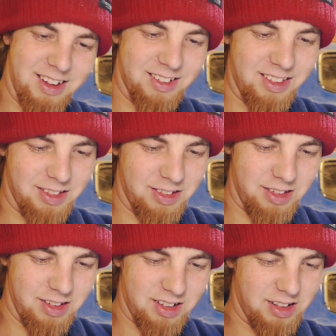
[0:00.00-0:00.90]

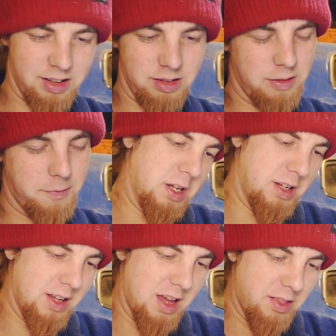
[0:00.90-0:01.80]

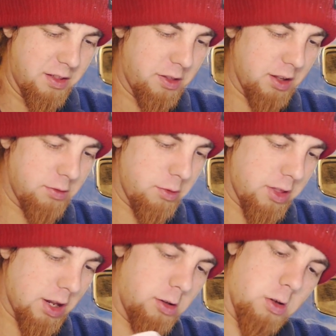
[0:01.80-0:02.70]
The thing is with
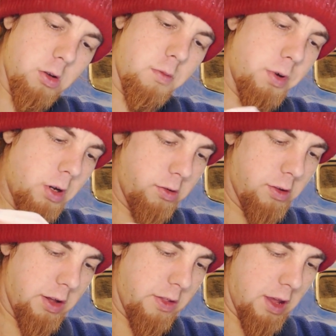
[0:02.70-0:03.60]
analog components
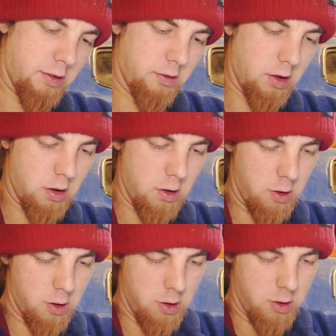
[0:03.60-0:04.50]
like this,
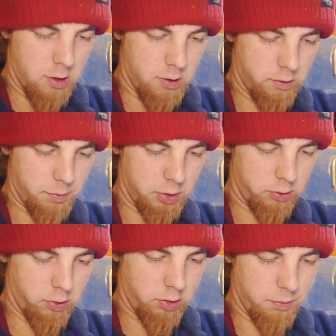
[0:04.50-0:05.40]
as opposed
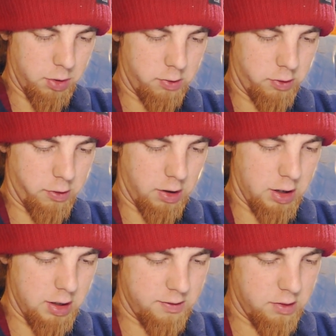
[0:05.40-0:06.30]
to a computer thing,
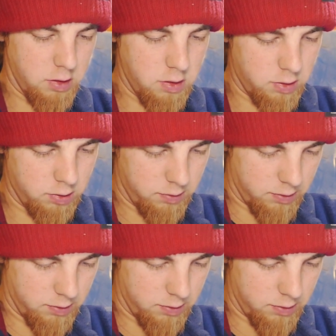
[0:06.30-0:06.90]
is you can